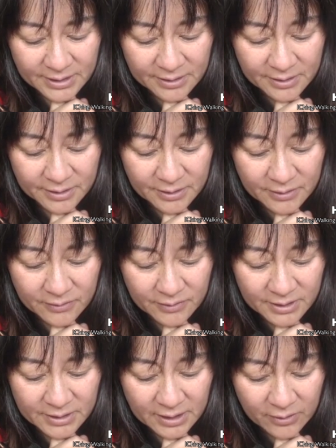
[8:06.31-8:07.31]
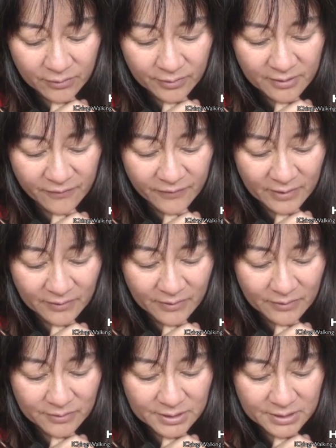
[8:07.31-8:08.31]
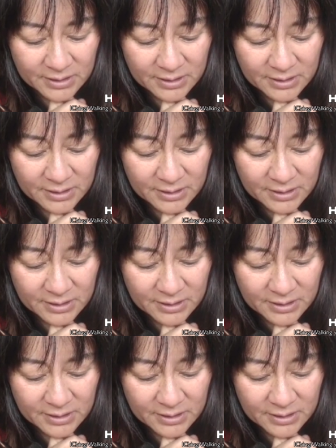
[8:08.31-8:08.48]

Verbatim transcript: and so integrity follows.